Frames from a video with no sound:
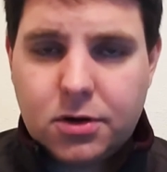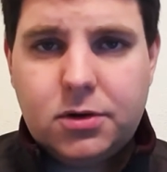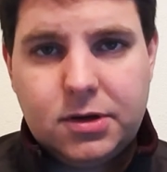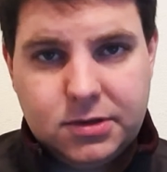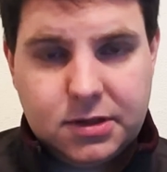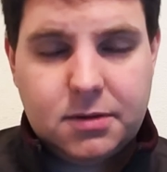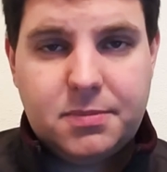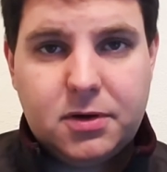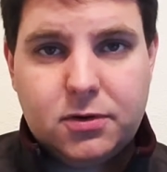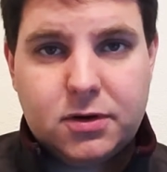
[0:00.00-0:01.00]
earlier than the
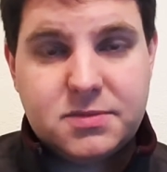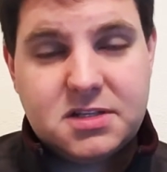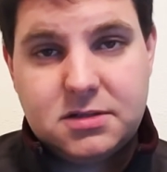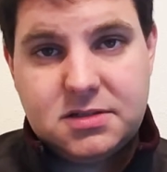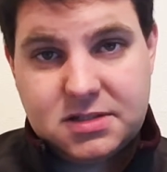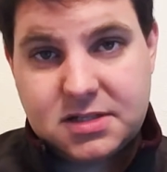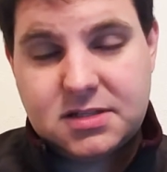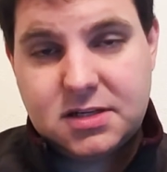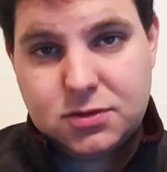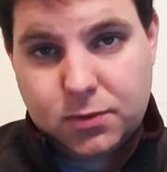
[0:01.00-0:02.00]
Pilgrims in
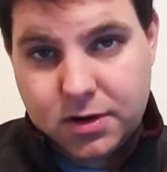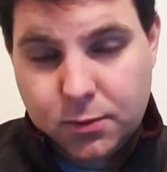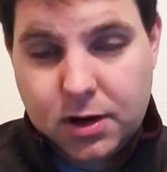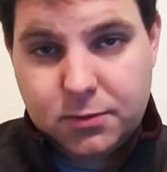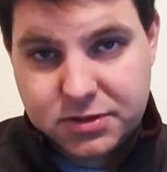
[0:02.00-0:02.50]
1621,